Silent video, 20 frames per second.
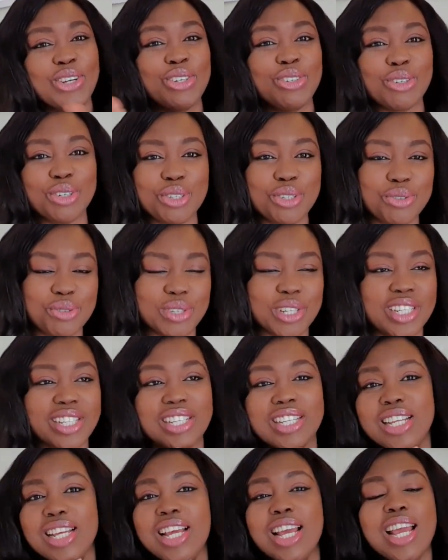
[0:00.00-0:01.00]

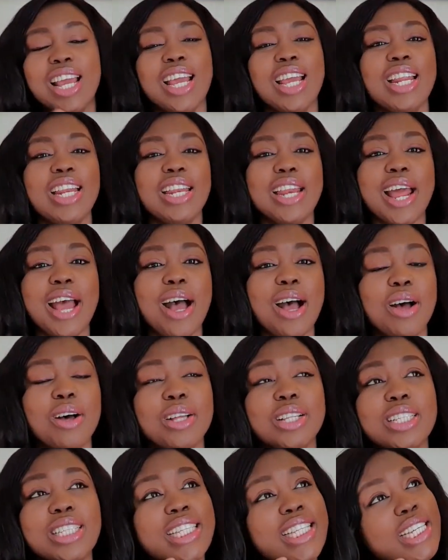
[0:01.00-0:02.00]
groceries.
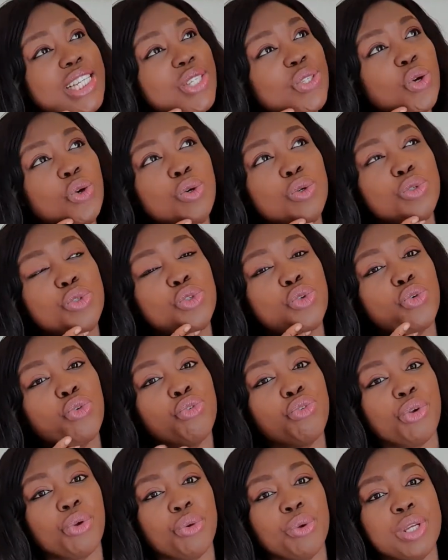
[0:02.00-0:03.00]
Now, this also
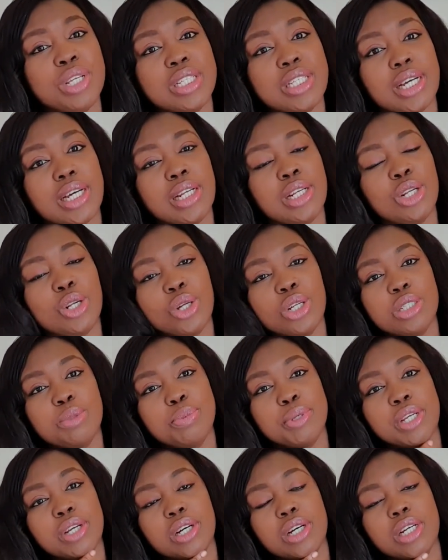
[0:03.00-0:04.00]
varies a lot
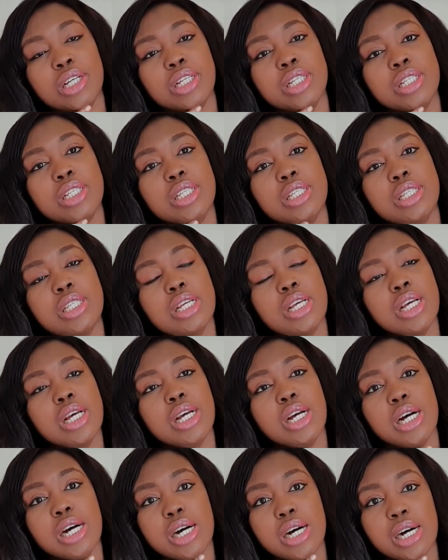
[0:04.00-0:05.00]
because
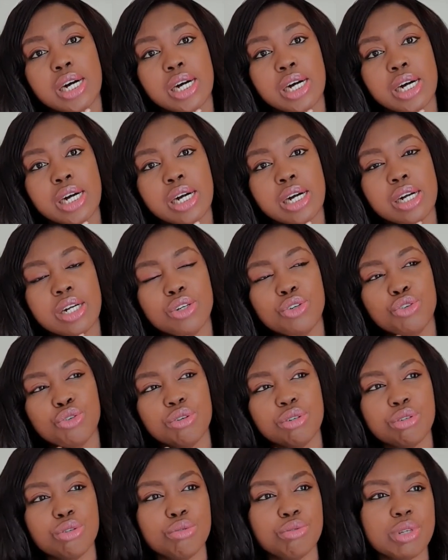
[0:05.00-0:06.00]

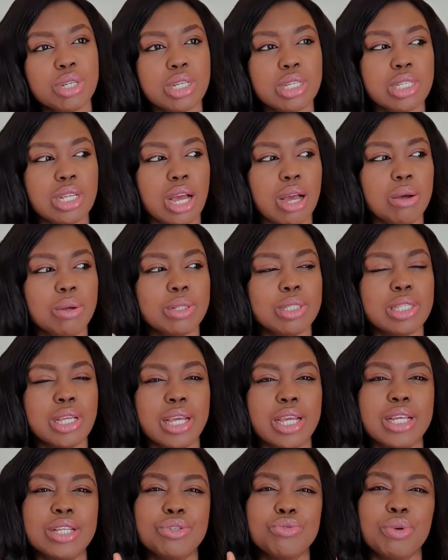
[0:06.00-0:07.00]
groceries, I would say,
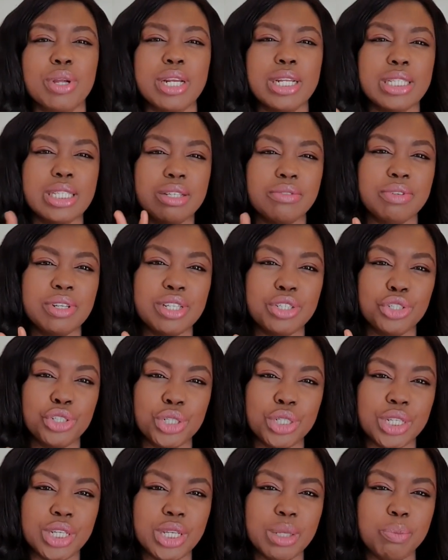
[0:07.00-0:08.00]
is relatively
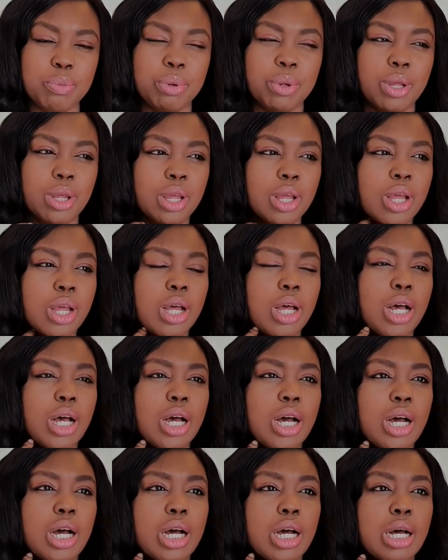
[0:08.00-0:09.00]
cheap
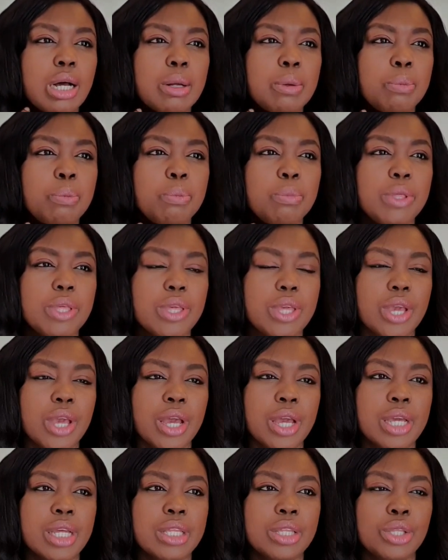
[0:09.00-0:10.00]

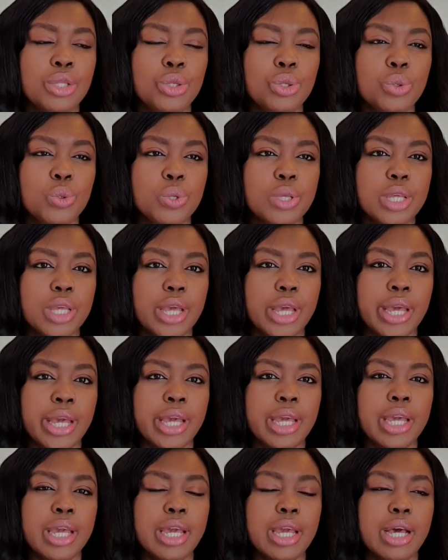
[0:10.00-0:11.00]
here in the
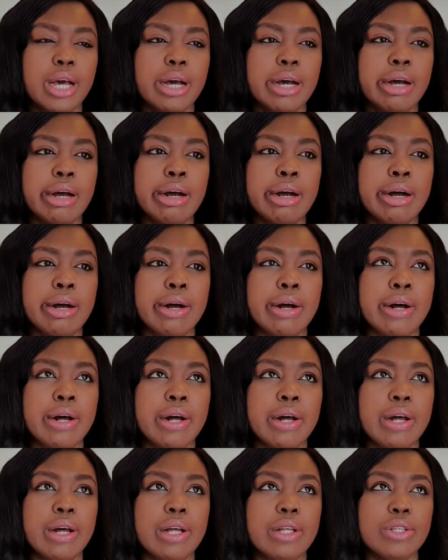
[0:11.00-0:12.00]
UK.
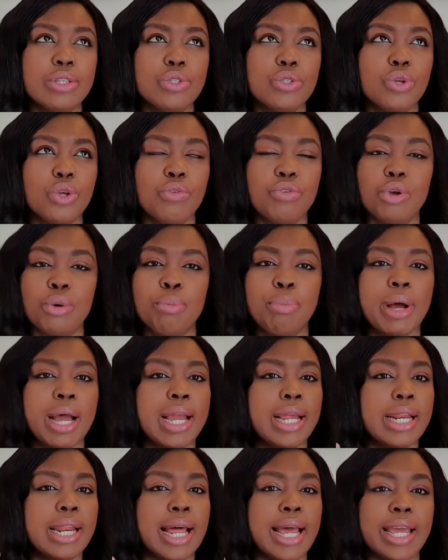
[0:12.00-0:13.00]
So if you're
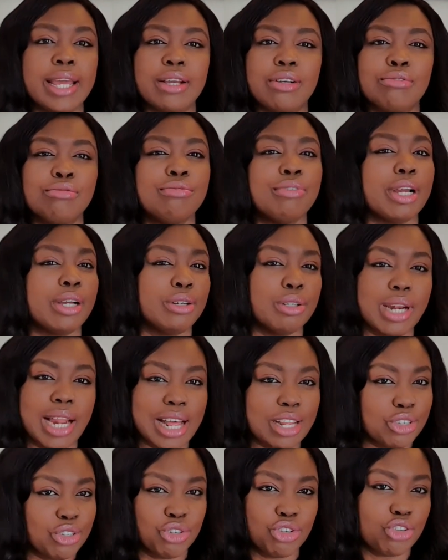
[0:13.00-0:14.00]
buying like
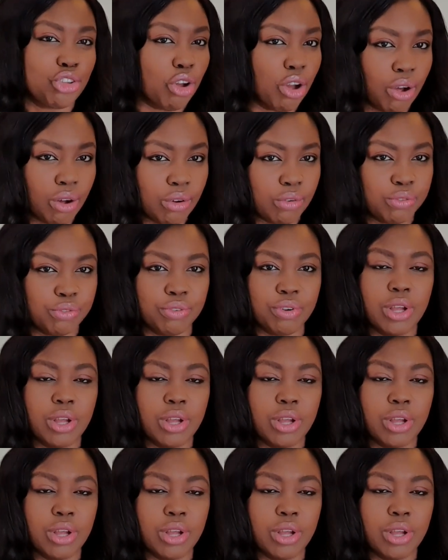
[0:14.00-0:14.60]
regular stuff,